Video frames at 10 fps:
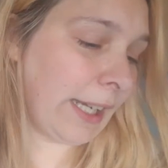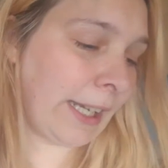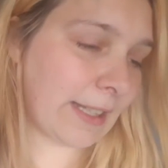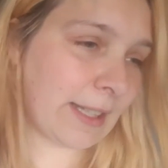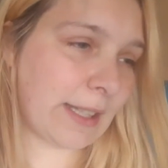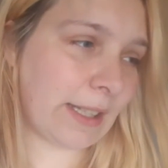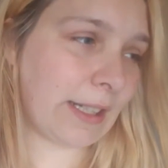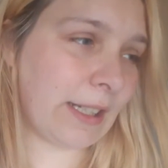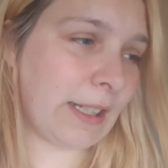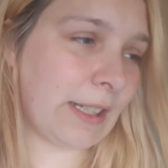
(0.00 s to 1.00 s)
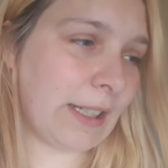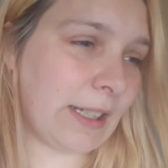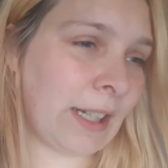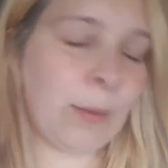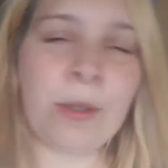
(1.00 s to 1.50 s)
it's...
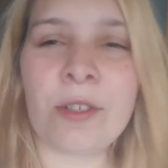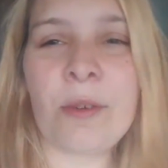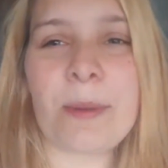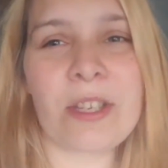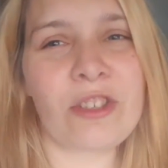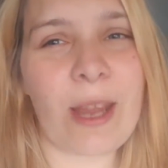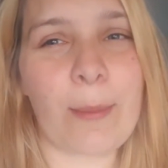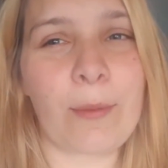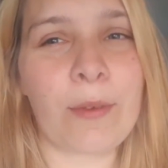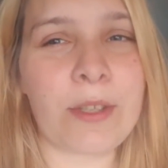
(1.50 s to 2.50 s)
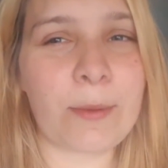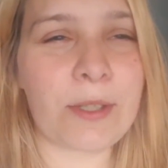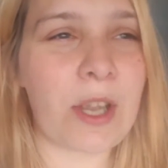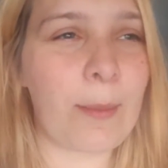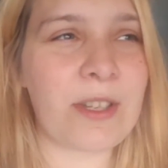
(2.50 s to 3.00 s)
I would not be ashamed for someone
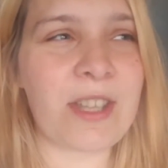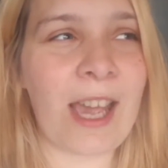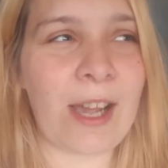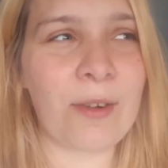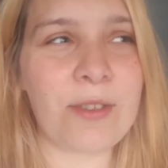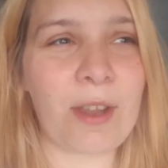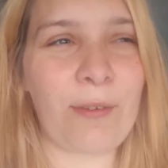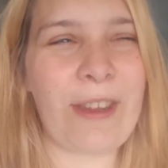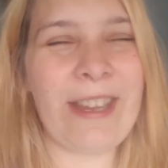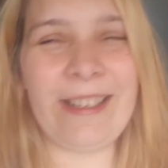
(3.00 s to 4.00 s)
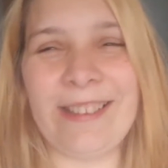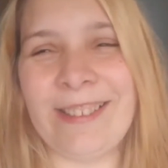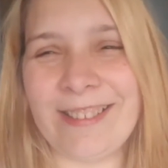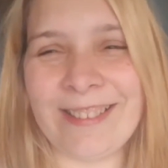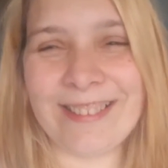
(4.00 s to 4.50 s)
to come into the house, I feel.
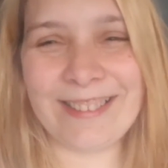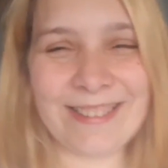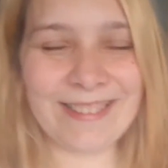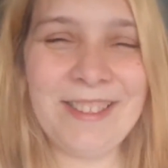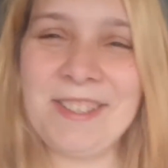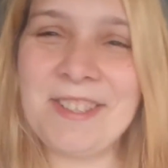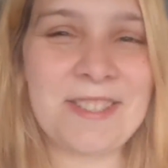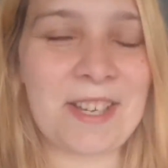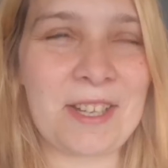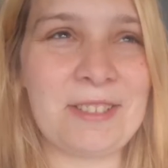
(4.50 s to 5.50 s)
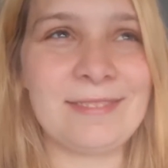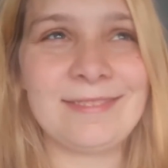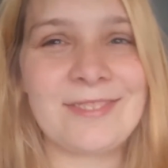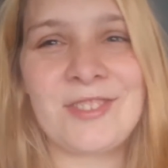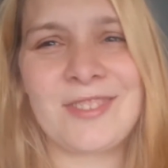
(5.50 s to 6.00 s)
So,
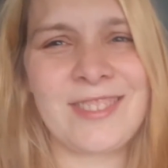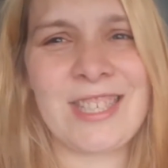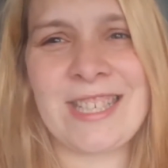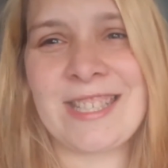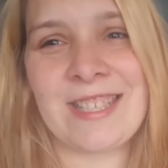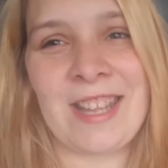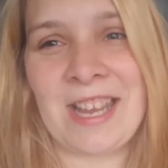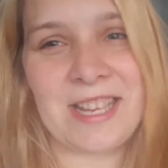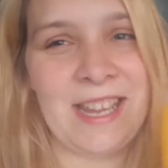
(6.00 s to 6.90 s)
cheers to that.